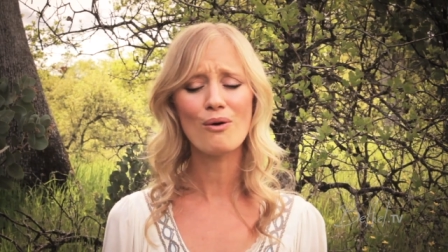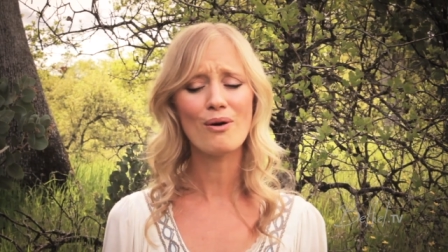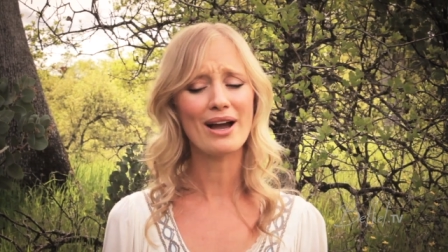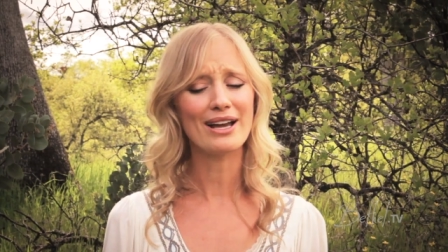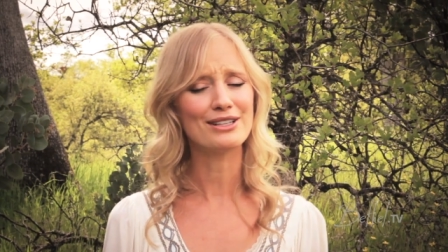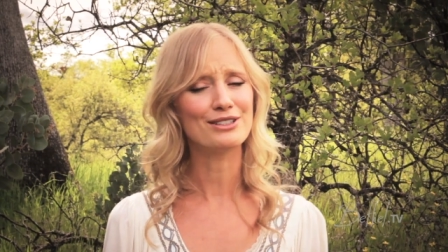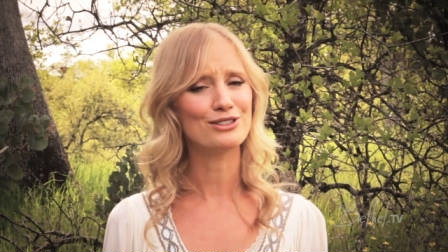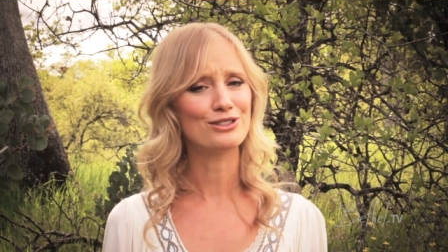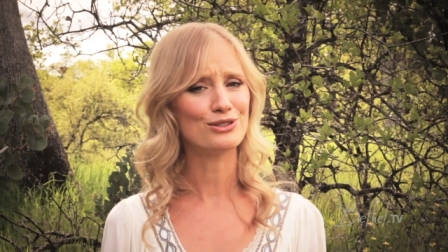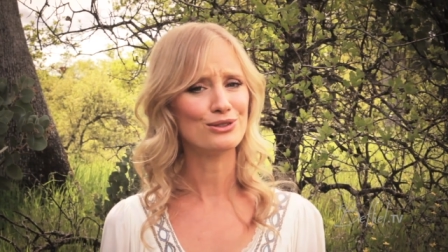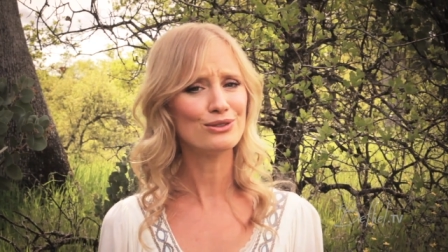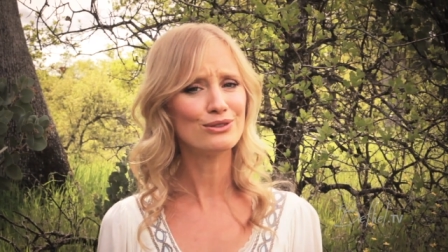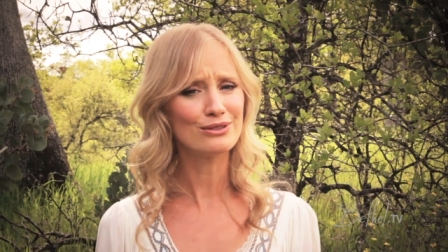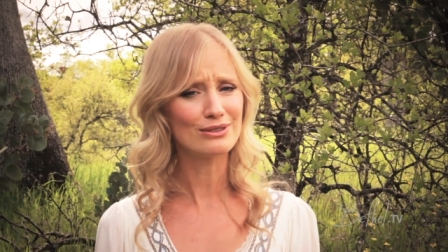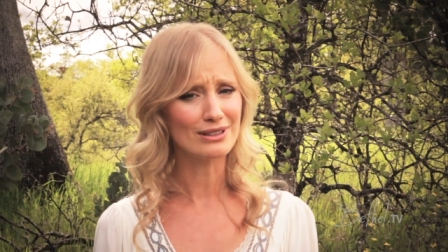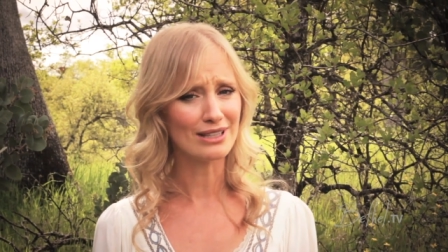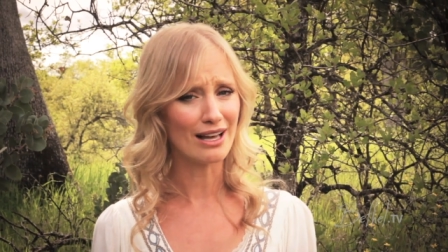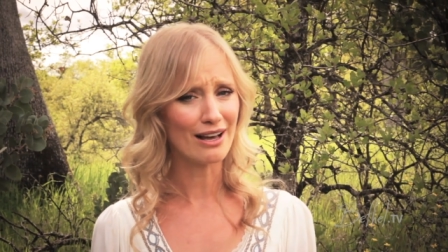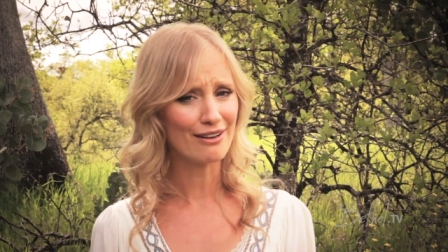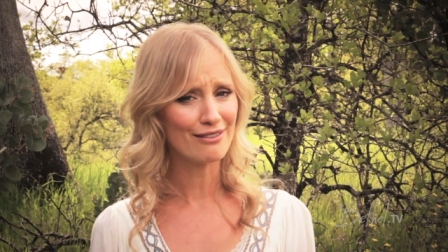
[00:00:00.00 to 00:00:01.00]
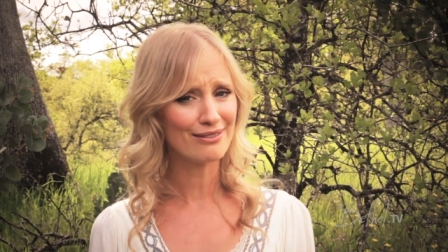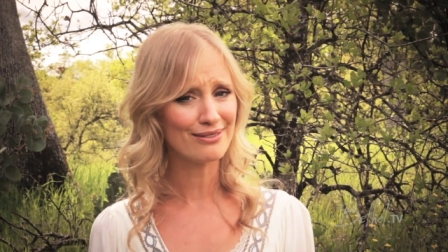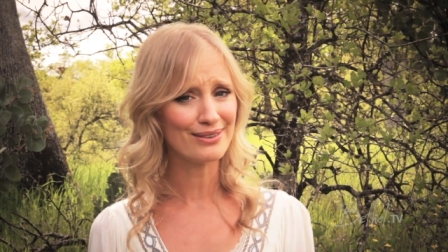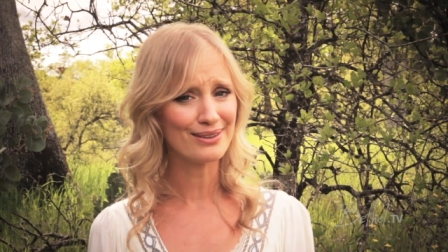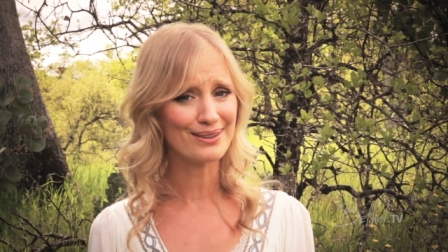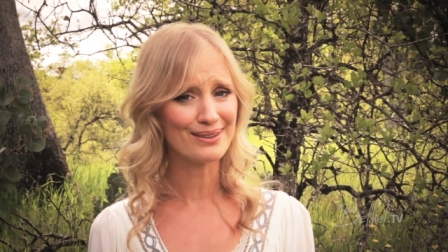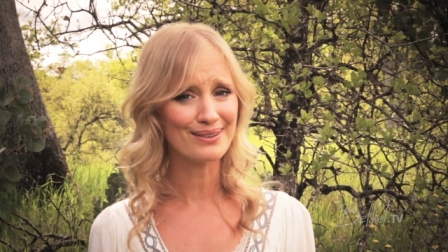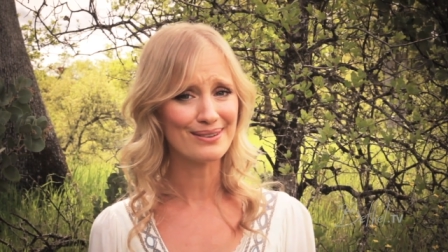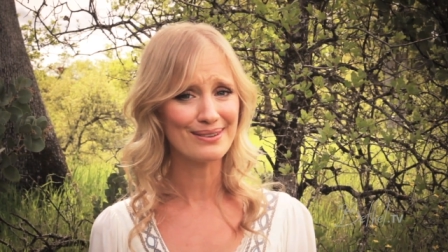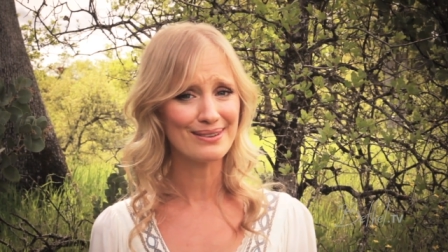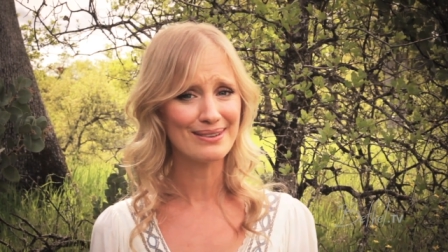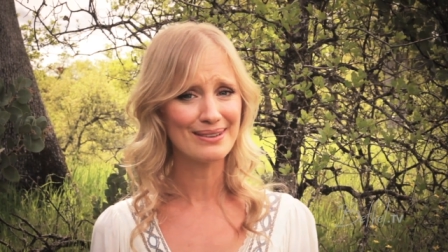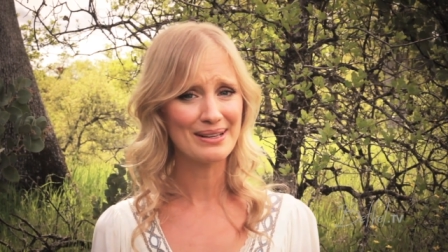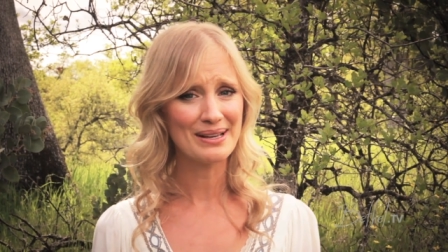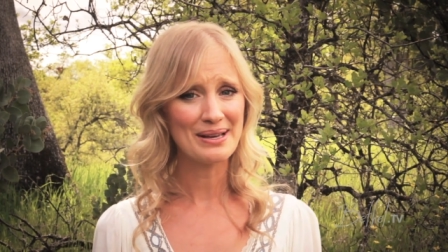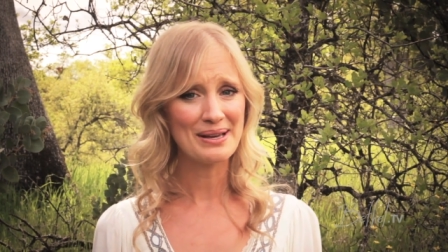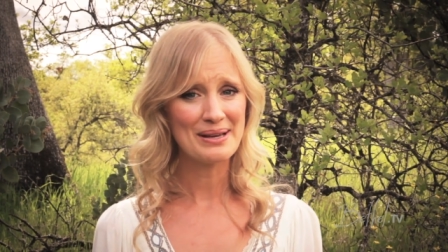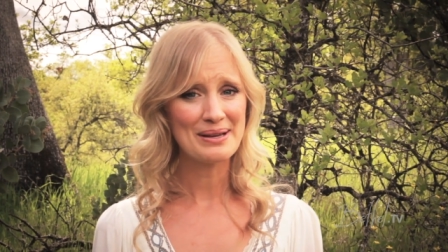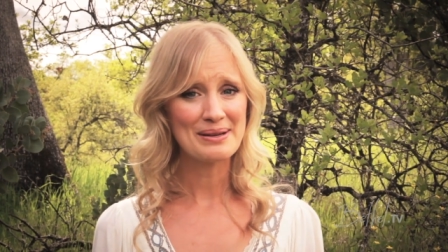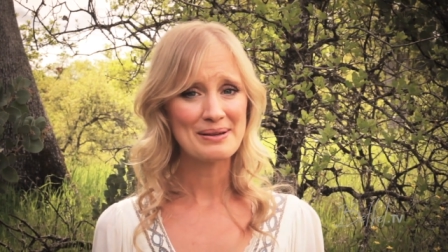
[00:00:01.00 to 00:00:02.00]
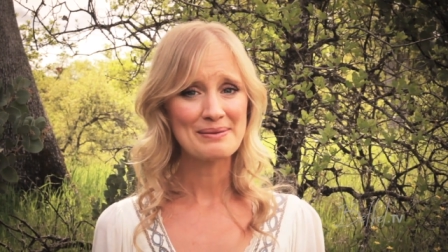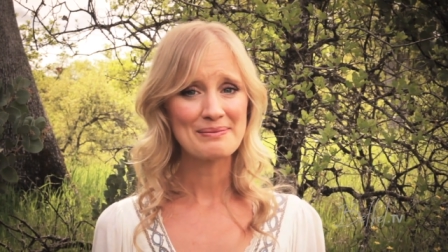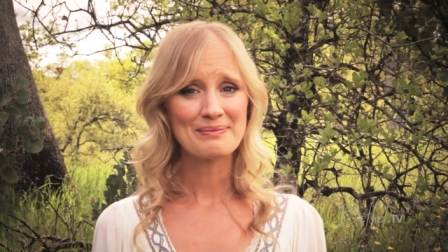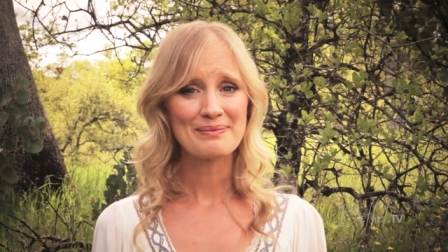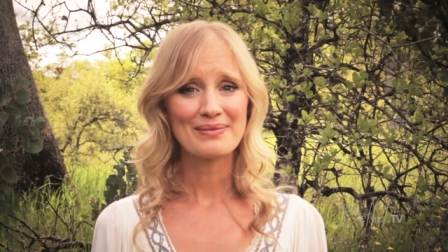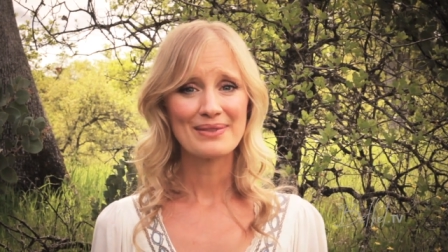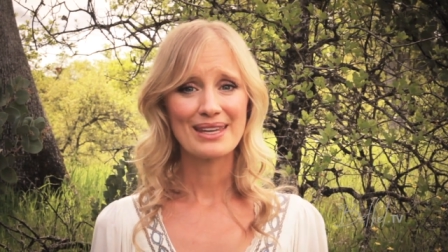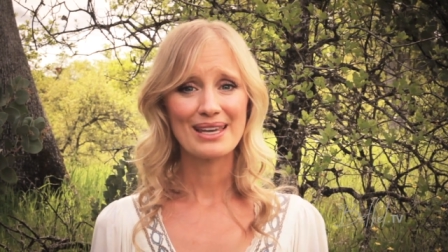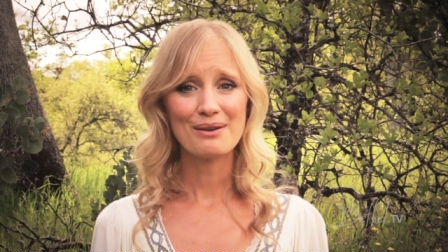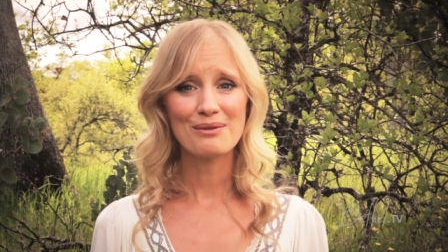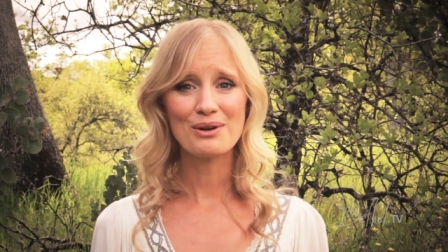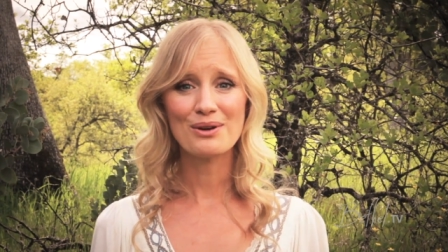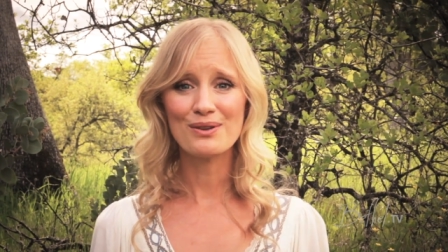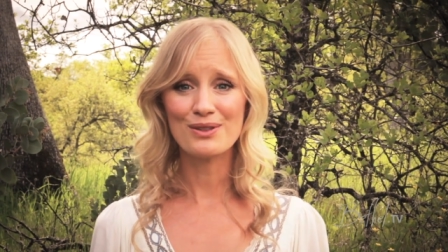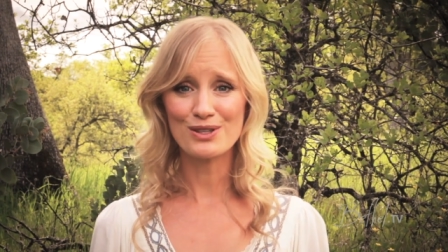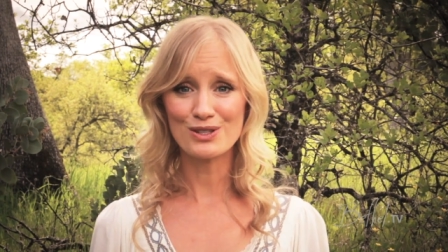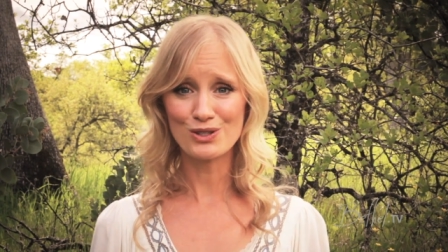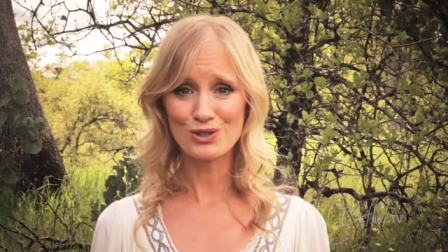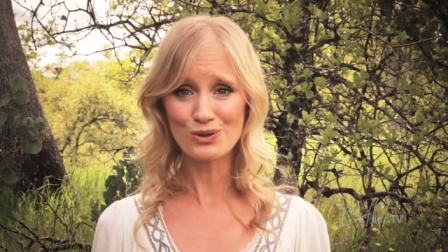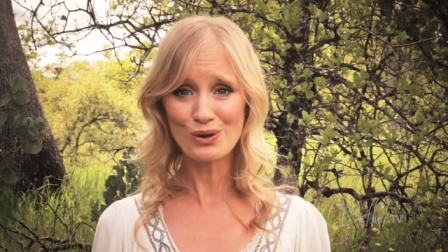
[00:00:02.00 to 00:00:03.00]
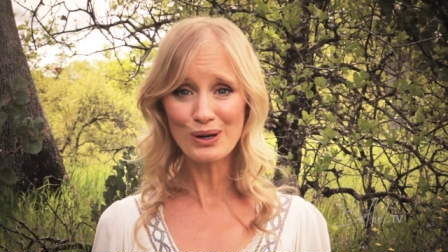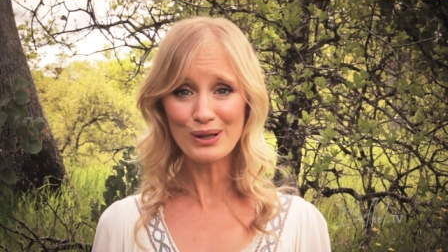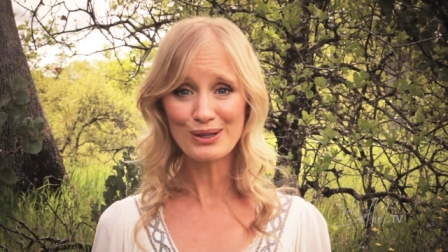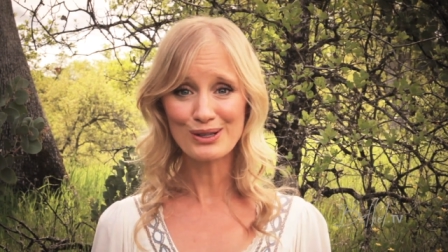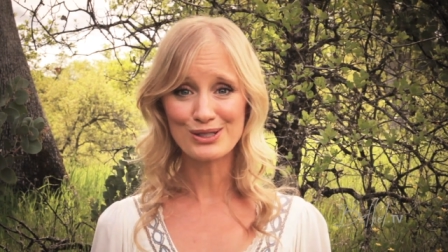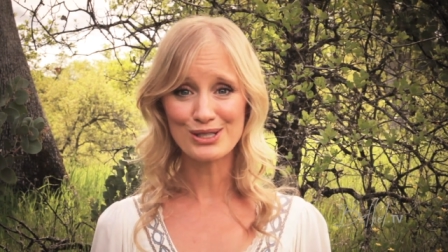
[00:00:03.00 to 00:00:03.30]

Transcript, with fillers: I do love you. We were in the stroller